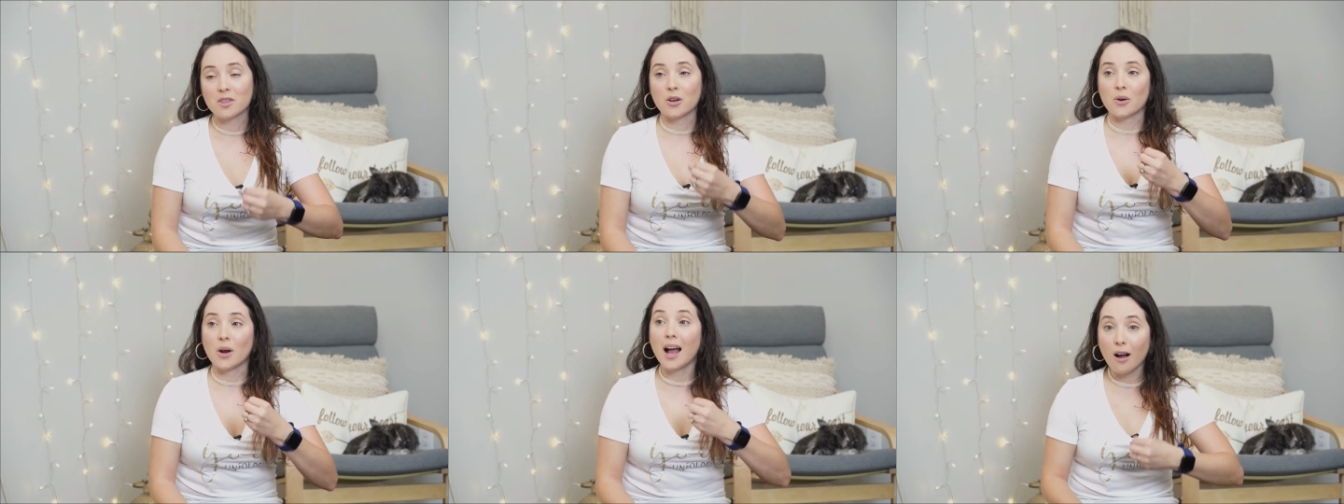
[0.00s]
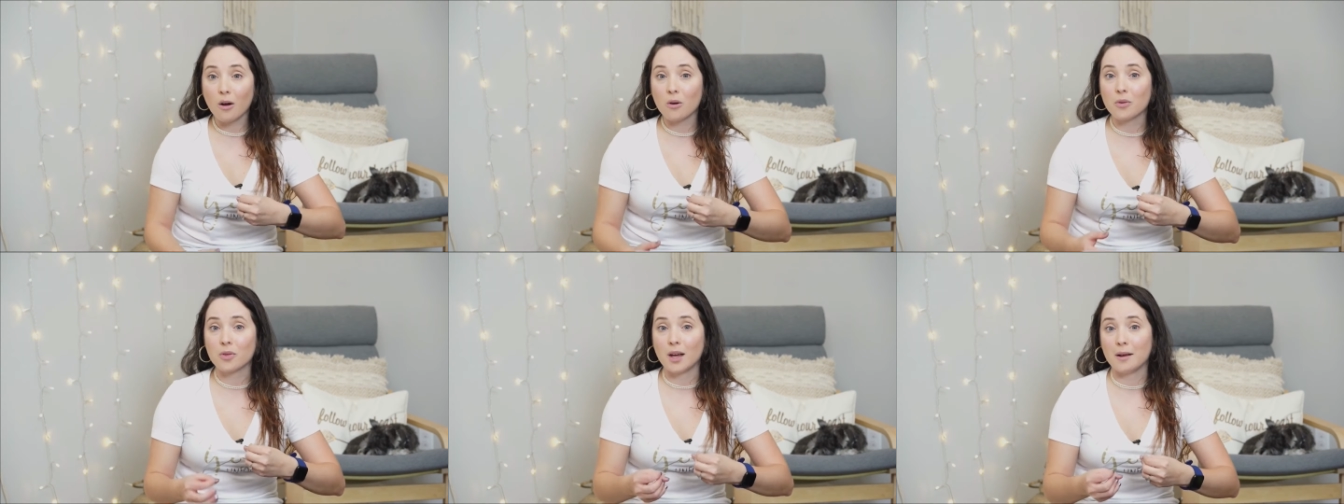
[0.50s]
their
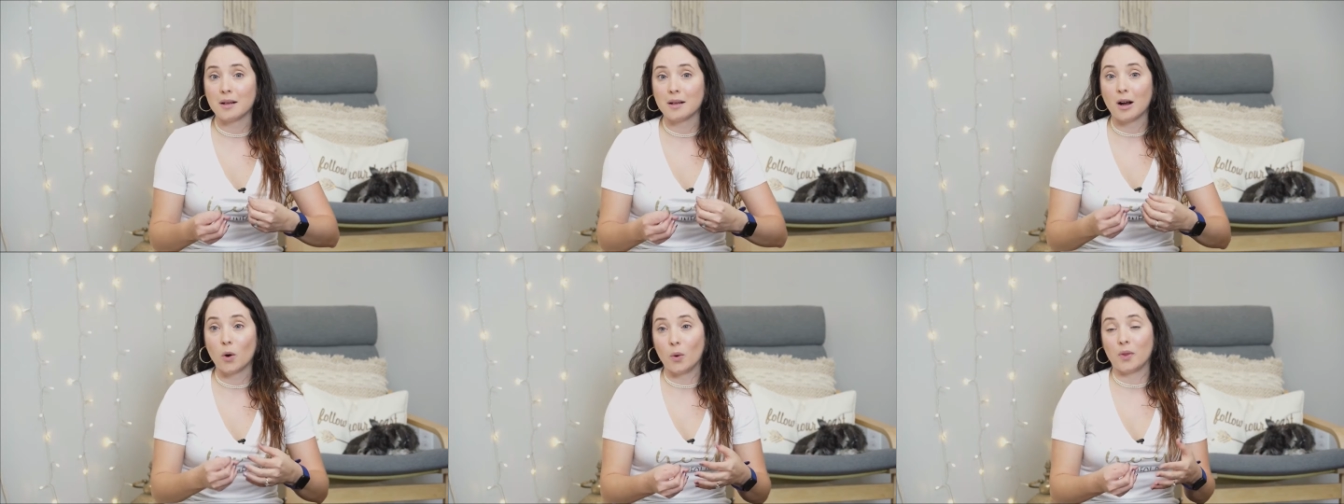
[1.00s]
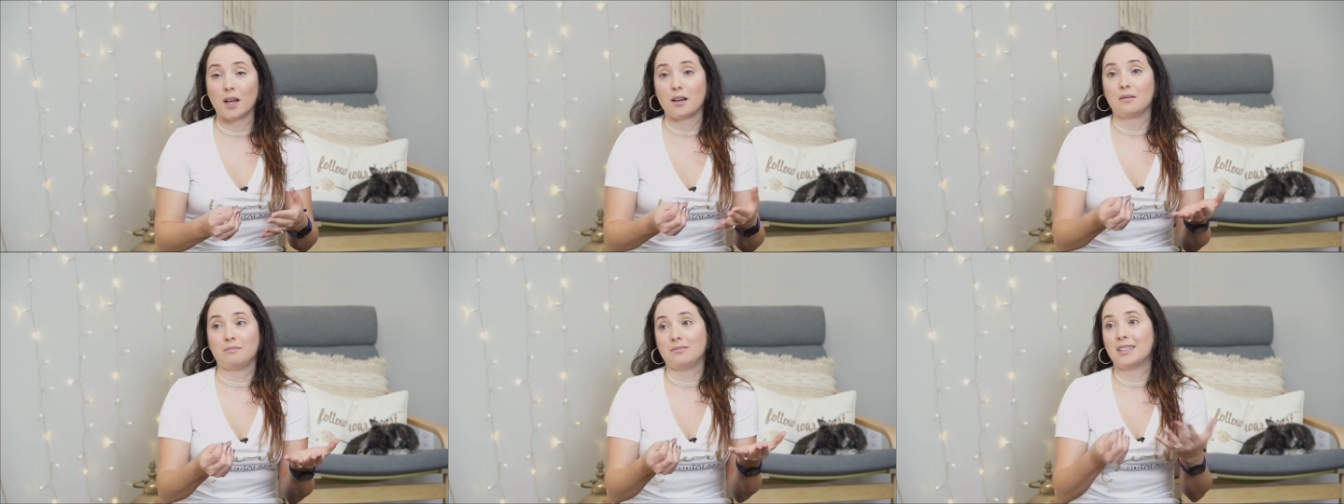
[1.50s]
health,
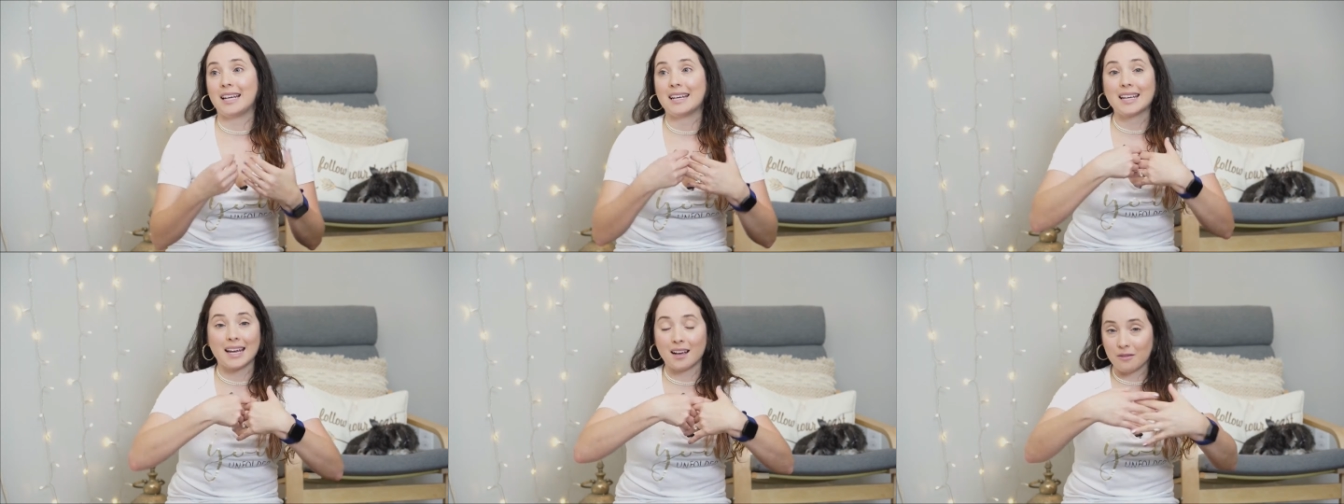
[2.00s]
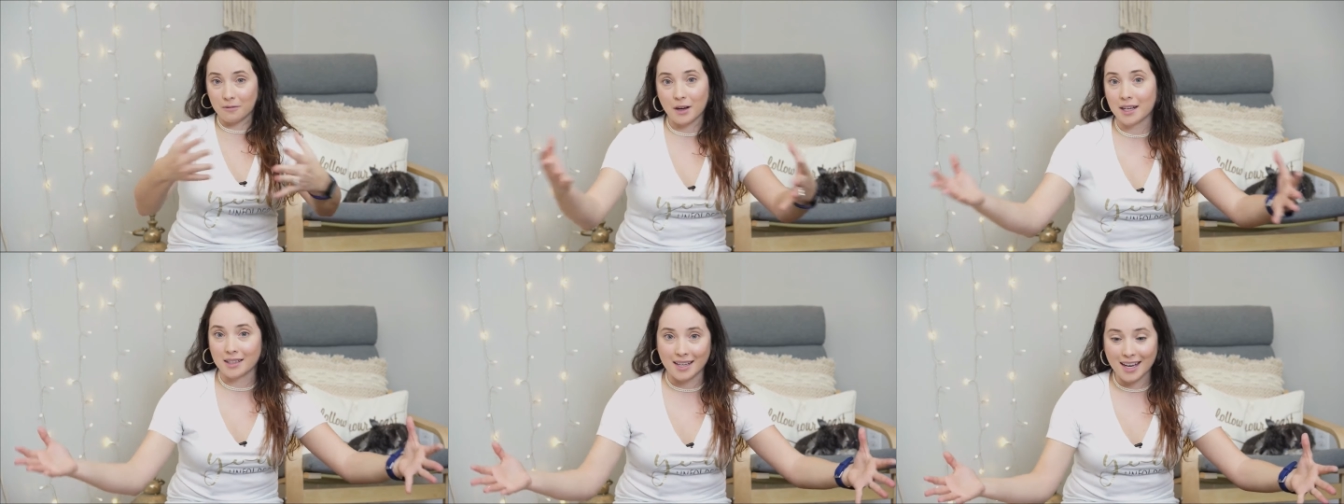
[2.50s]
that they can't
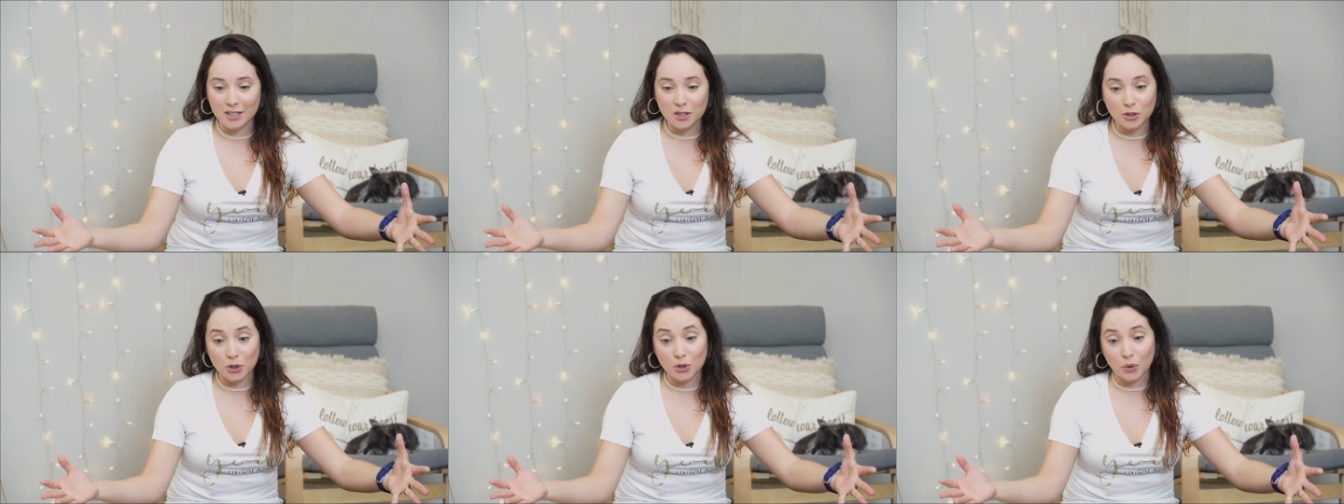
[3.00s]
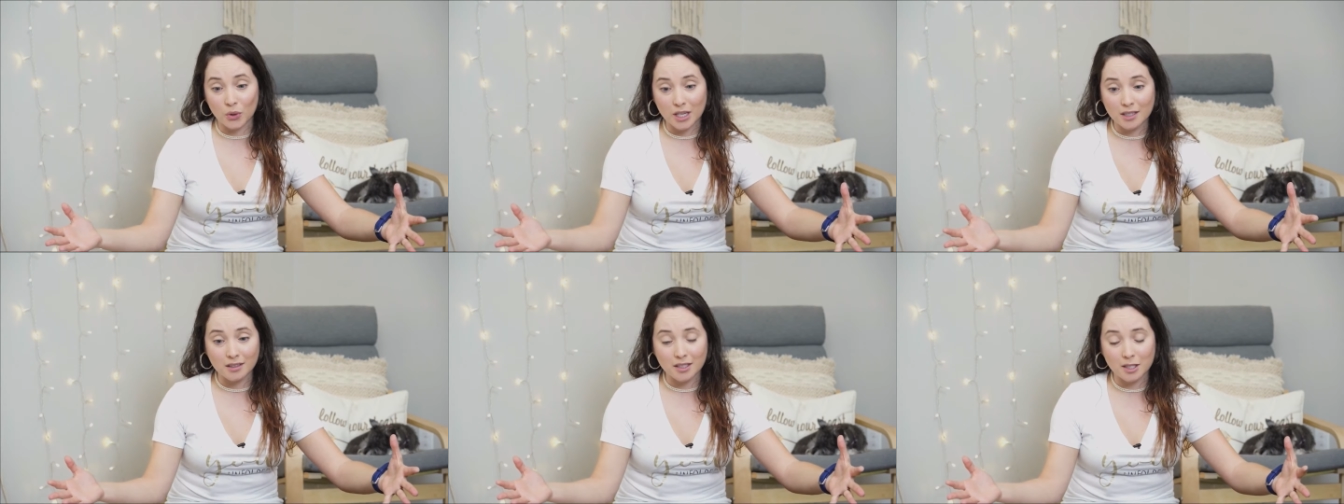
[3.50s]
find the answer so
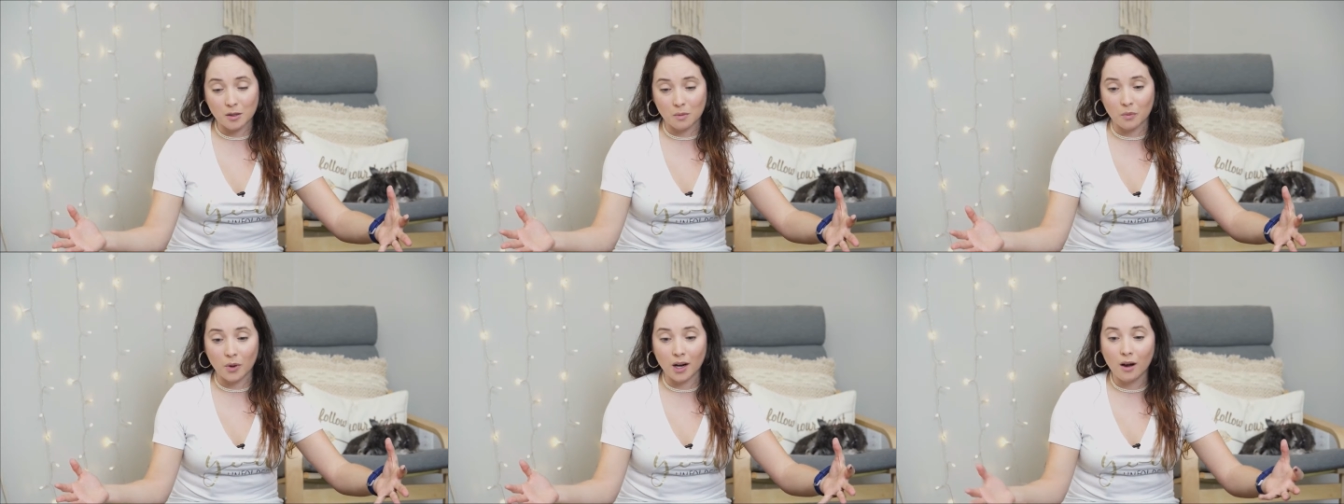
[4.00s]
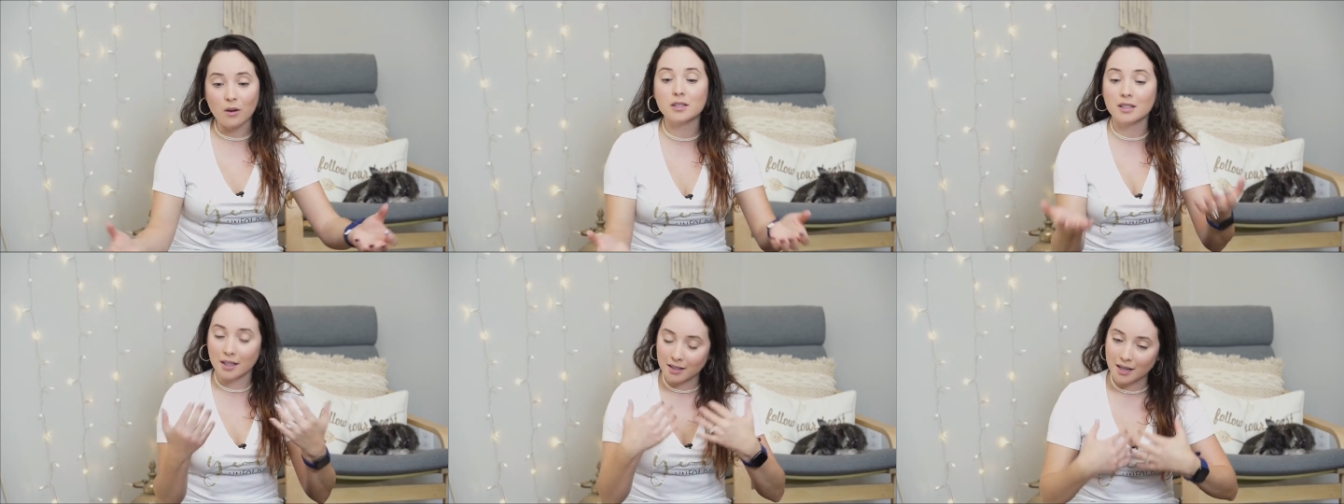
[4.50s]
easily somewhere else,
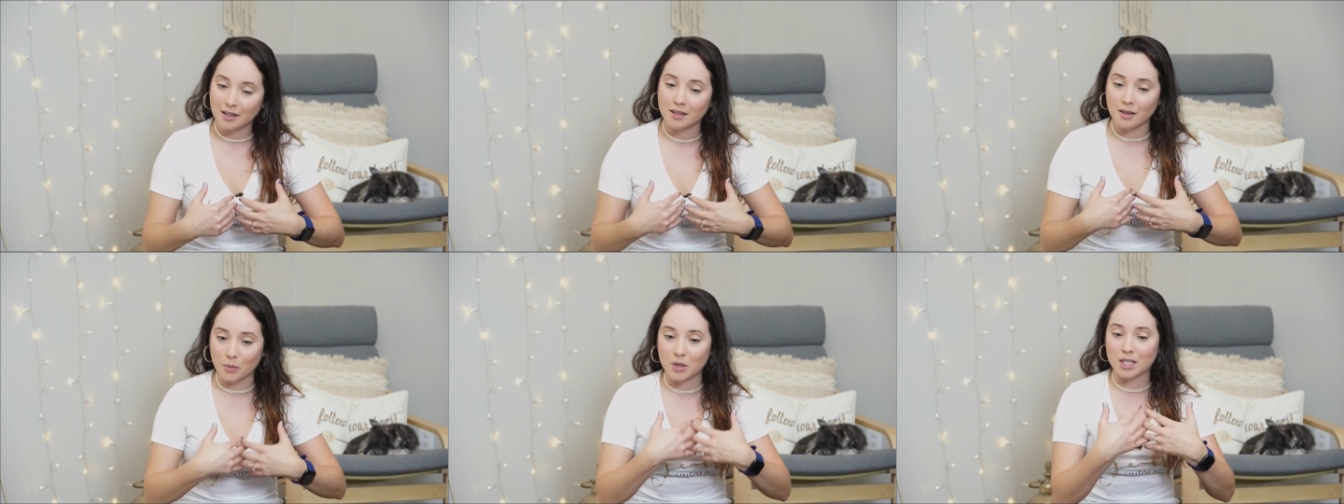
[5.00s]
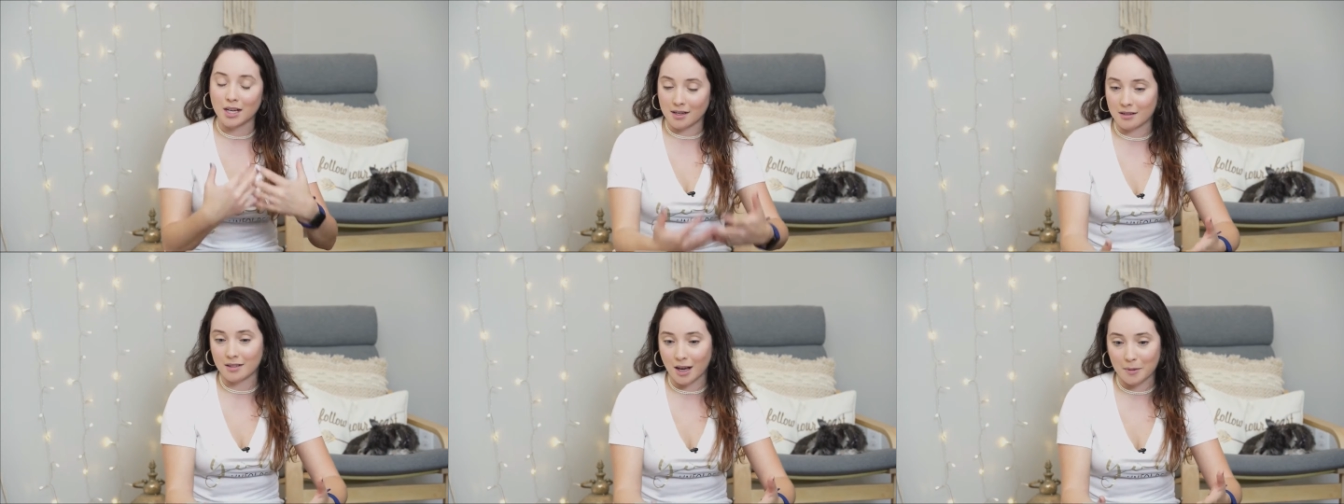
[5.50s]
then I would take
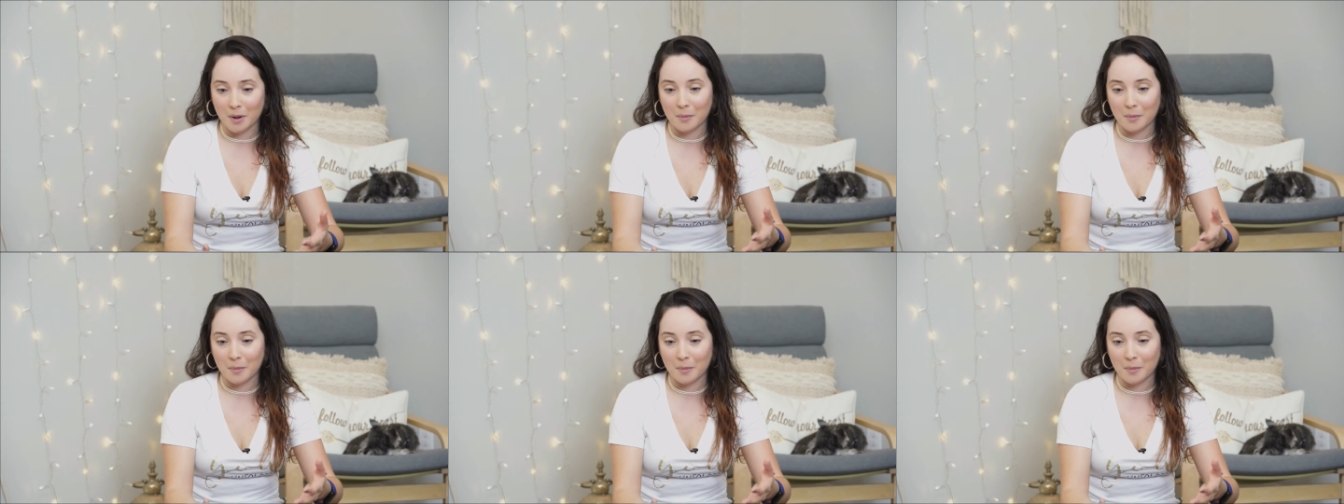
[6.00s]
the time.